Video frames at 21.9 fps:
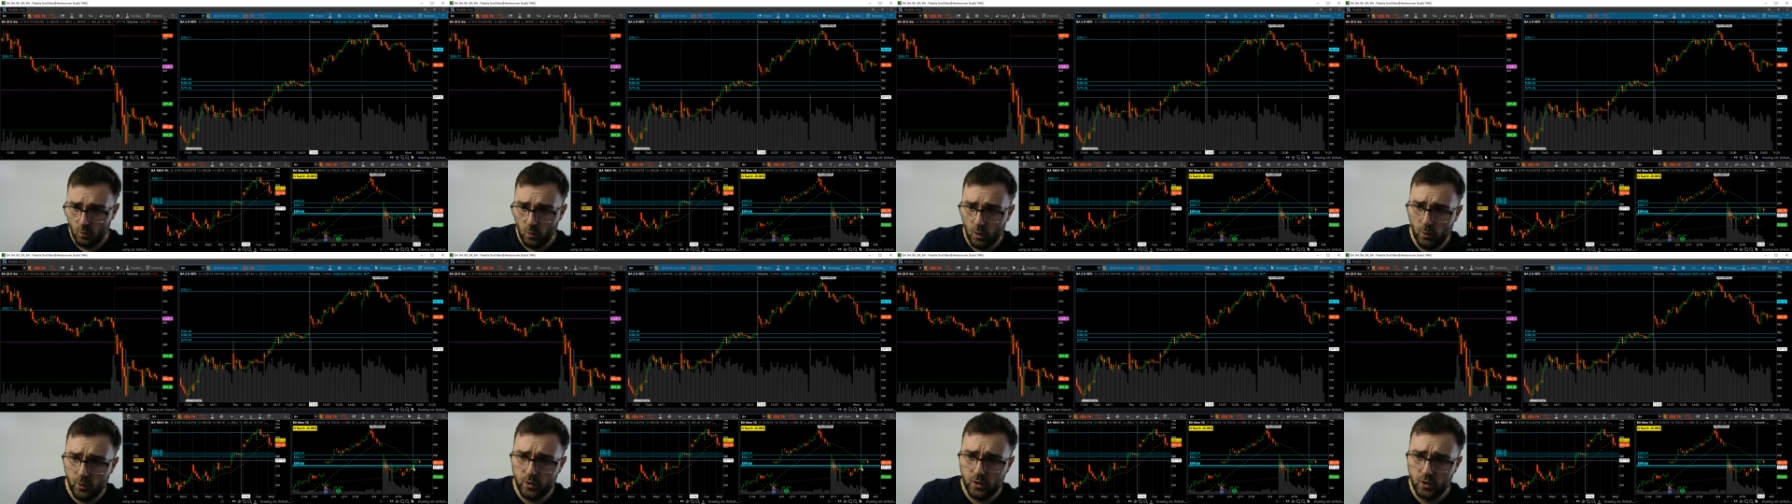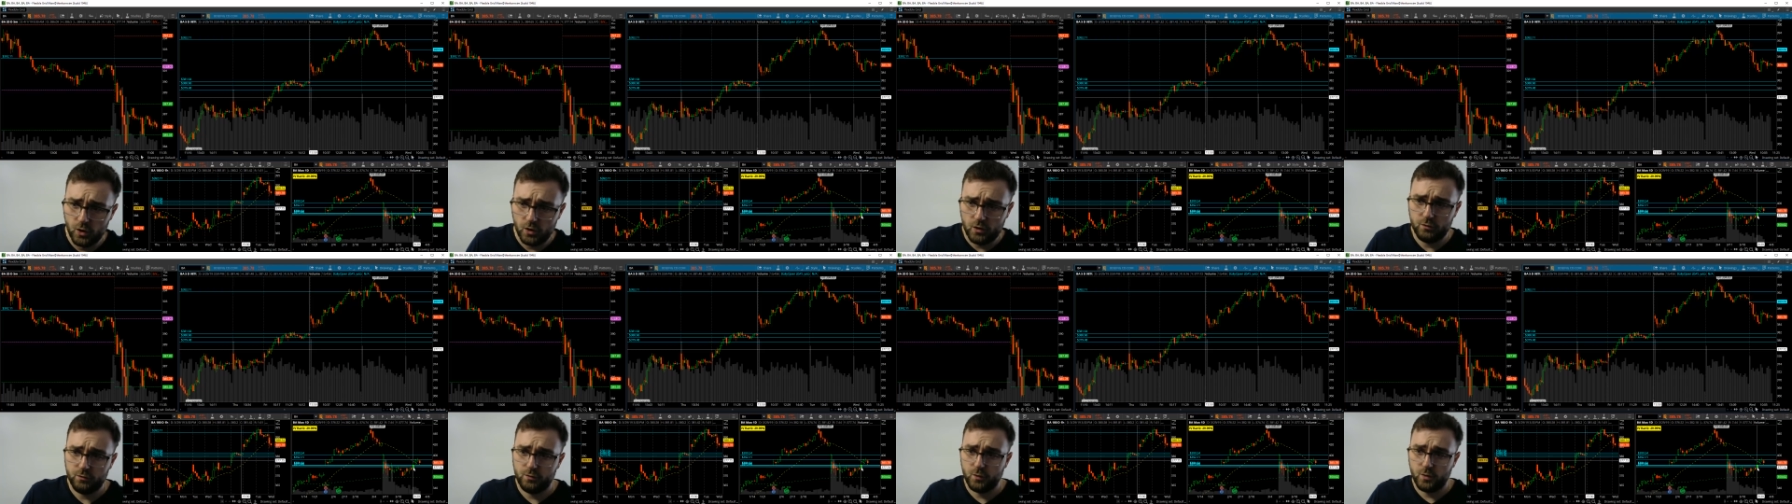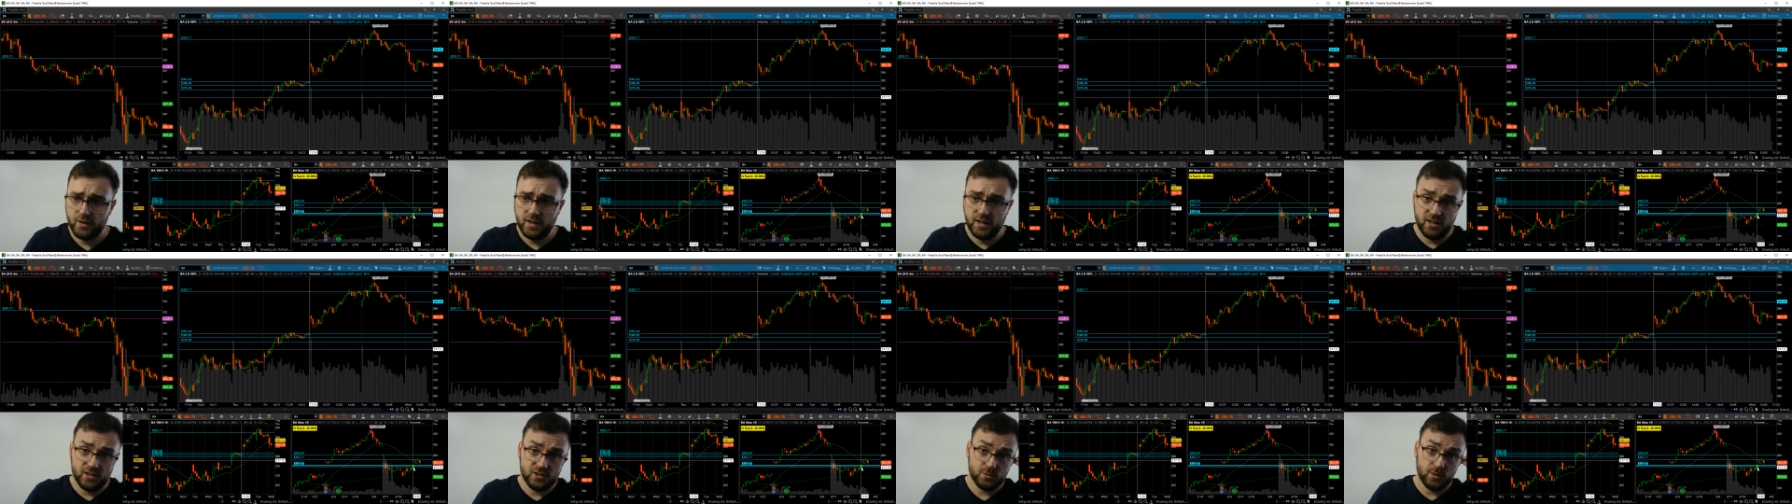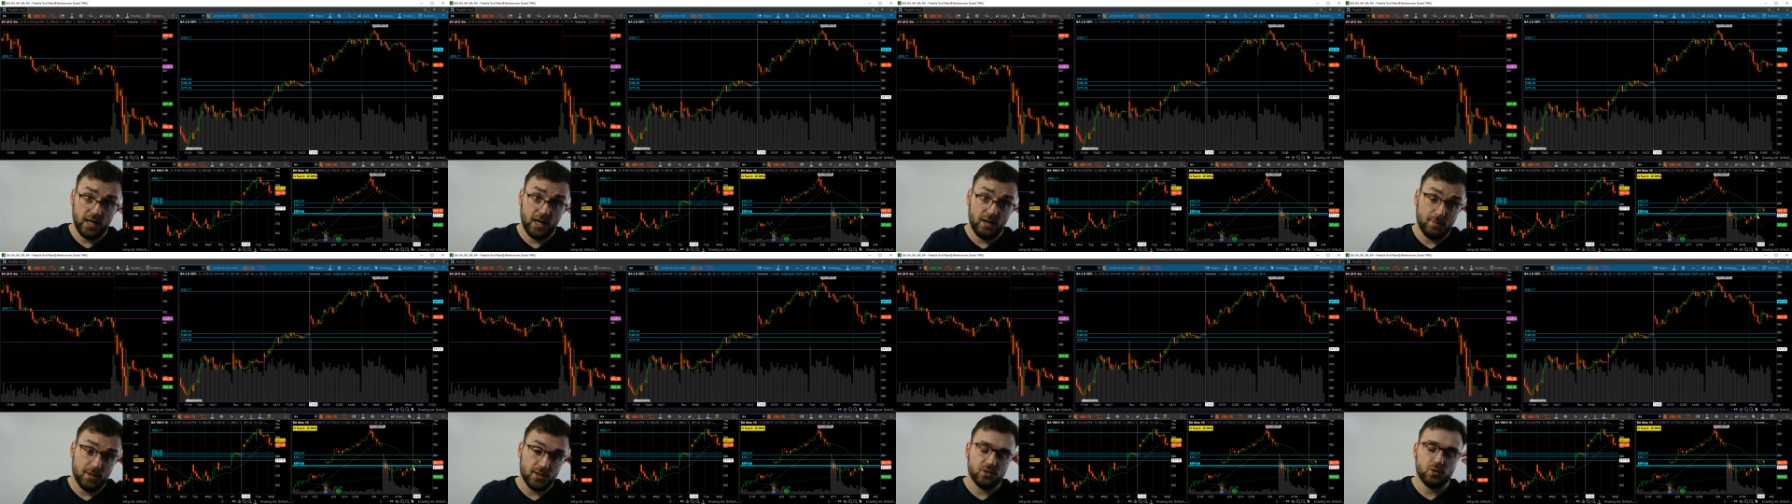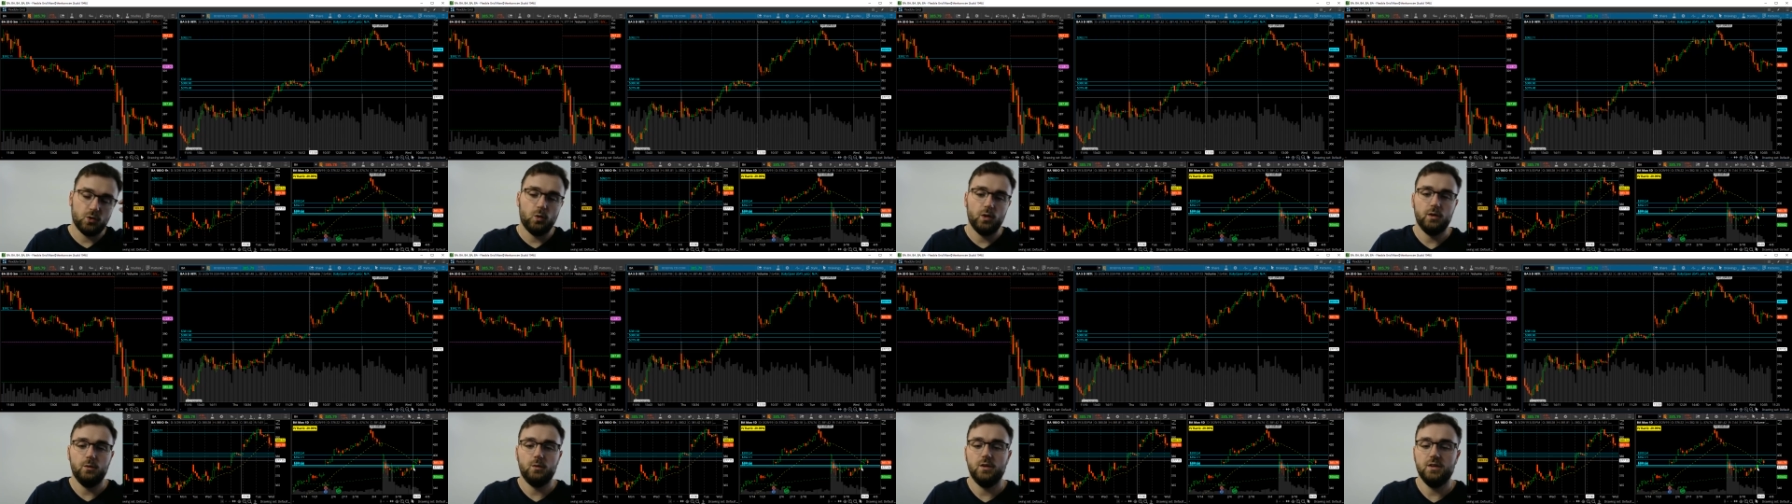what we were looking for there is we had about
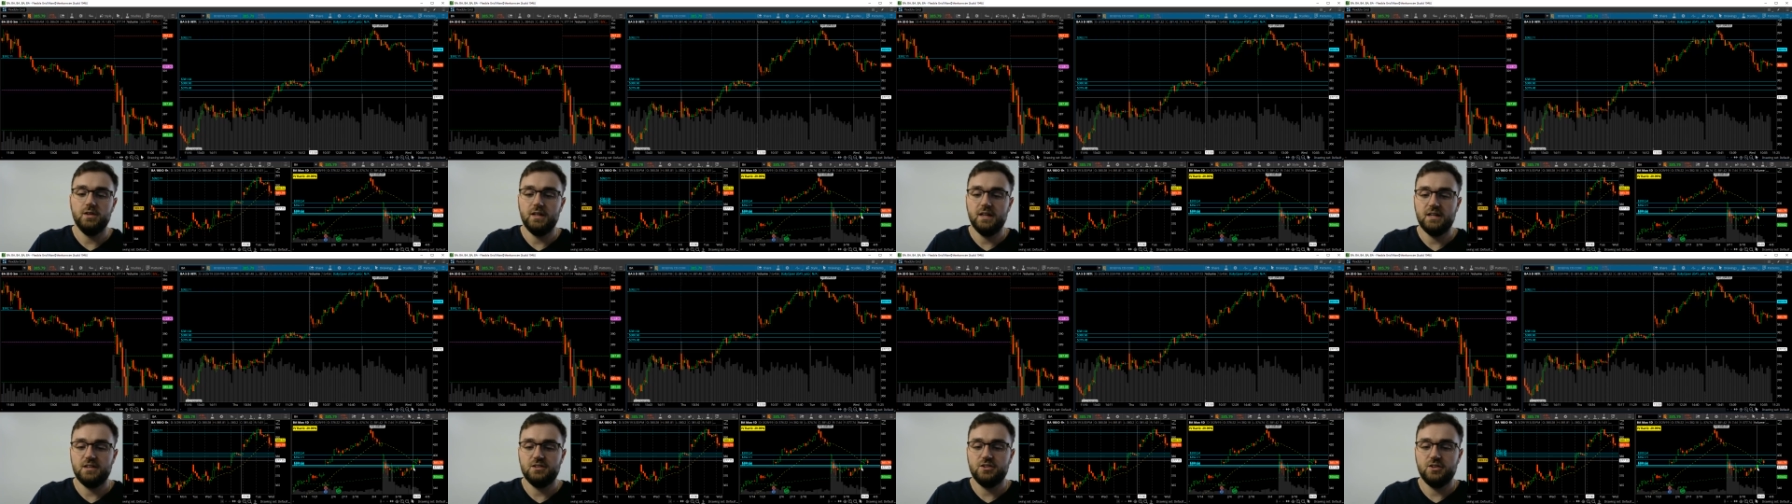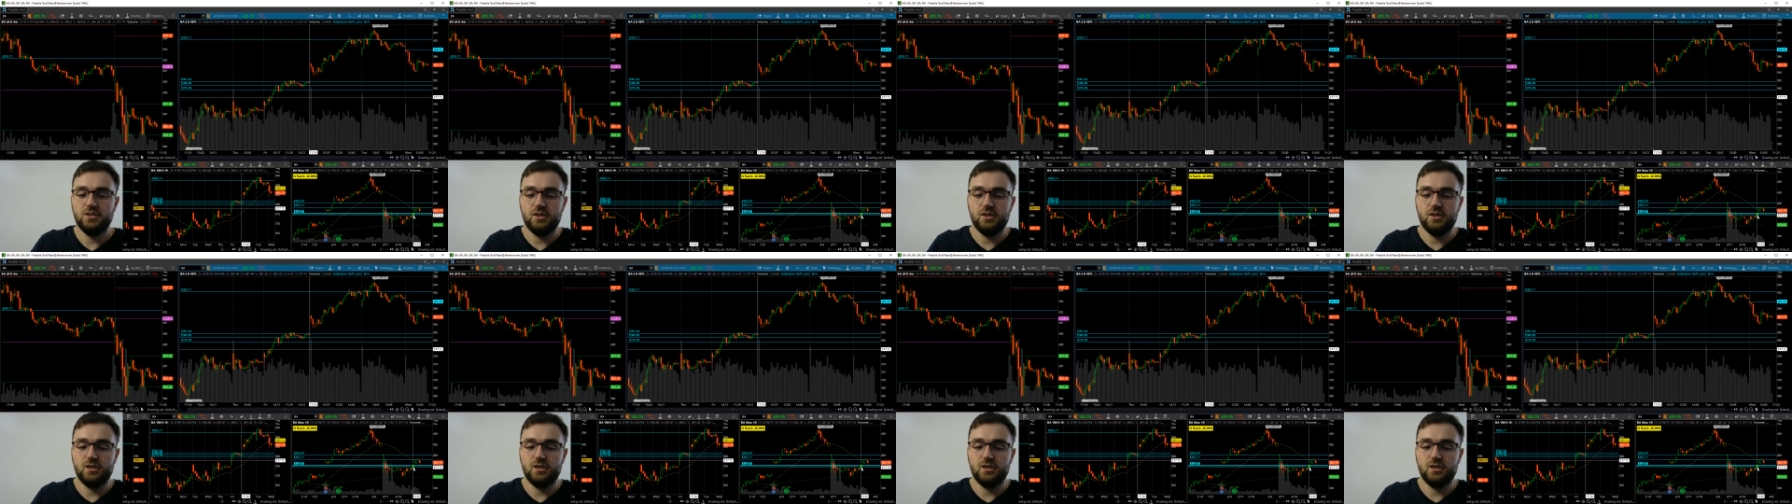21 days